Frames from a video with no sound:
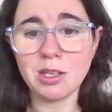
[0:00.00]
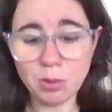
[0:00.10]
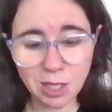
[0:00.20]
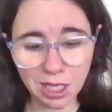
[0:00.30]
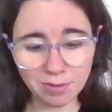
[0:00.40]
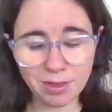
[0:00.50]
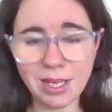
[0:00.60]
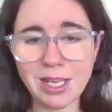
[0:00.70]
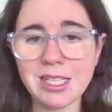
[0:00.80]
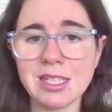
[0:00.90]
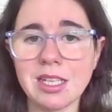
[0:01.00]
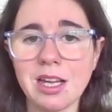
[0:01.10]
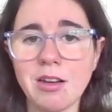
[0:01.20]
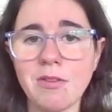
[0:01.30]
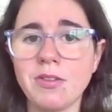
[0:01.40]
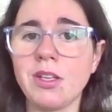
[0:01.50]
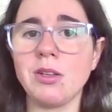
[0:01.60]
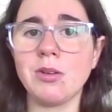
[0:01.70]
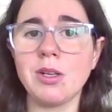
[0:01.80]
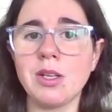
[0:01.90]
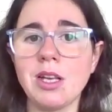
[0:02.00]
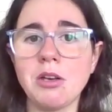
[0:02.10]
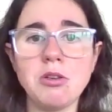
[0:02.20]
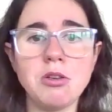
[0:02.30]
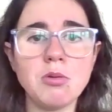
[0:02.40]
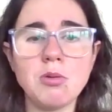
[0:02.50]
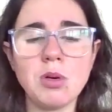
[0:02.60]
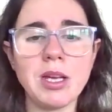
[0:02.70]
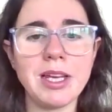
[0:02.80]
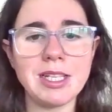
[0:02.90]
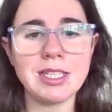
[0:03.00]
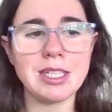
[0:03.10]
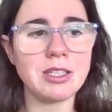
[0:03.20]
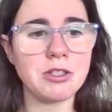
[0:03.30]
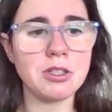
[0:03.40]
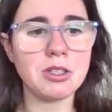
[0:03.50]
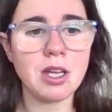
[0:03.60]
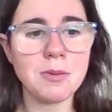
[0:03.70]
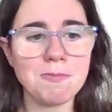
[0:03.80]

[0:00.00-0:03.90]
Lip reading: You have it inside of you, and all it is just